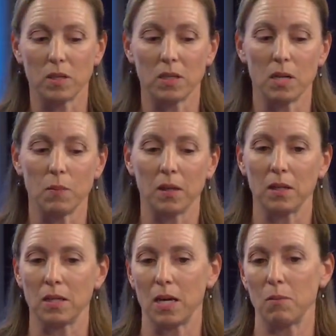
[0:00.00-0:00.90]
typically
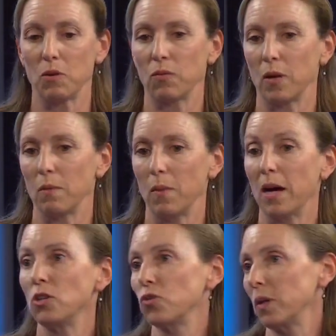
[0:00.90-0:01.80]
stemmed from
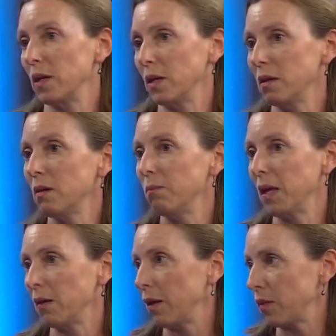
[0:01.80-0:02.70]
untreated
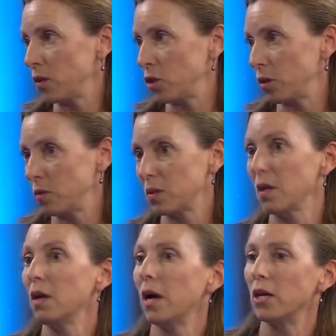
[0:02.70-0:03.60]
mental health issues,
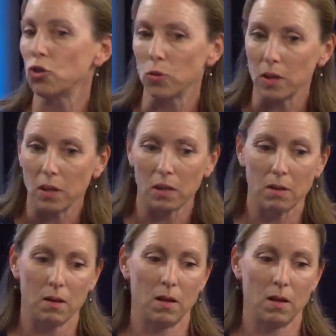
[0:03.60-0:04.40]
untreated